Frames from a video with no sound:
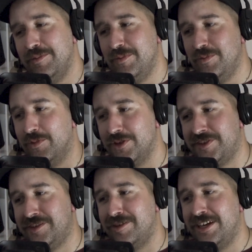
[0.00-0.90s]
What's the
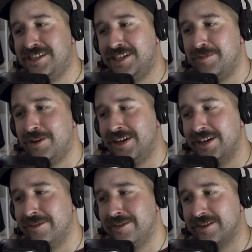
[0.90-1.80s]
reasoning behind
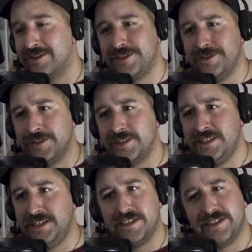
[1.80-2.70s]
going? Because you're
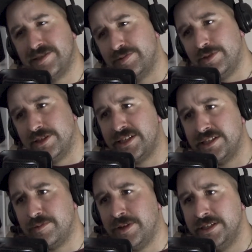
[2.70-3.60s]
6'1",
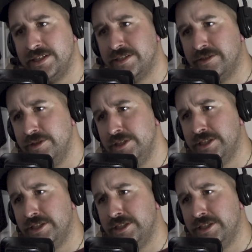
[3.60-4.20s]
6'2"-ish?